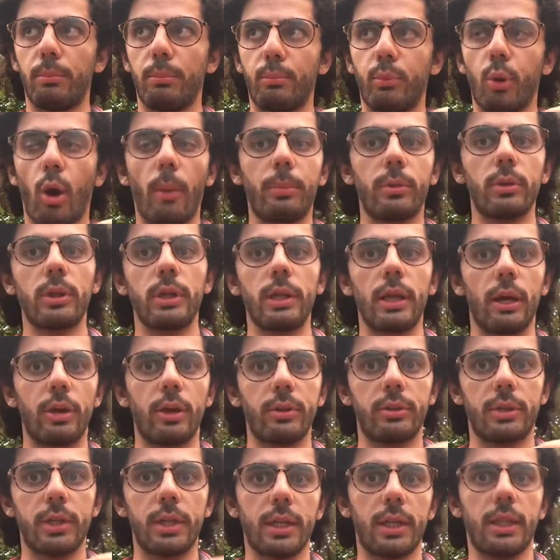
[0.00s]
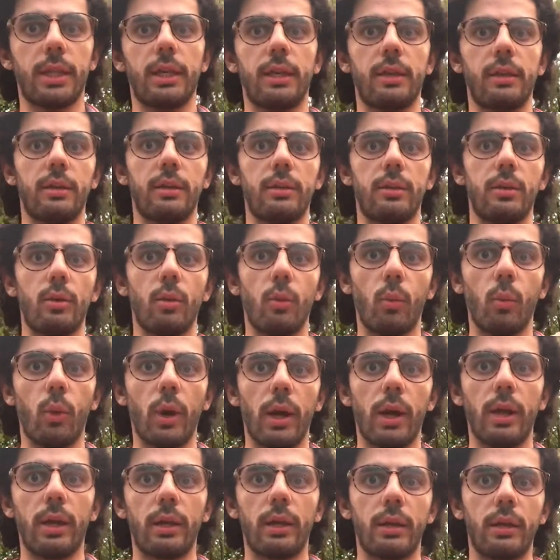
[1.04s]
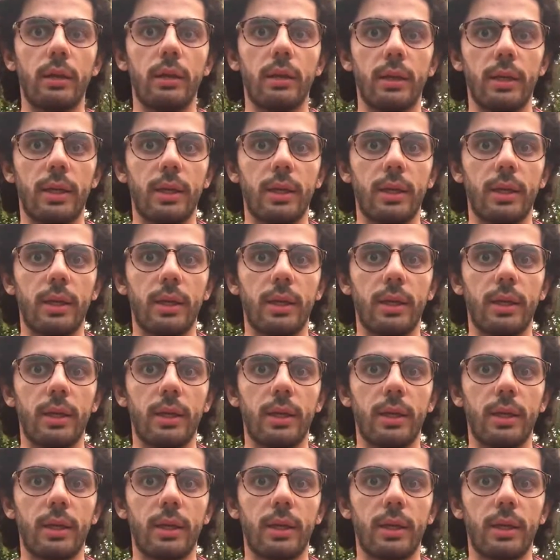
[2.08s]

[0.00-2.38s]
properly articulated when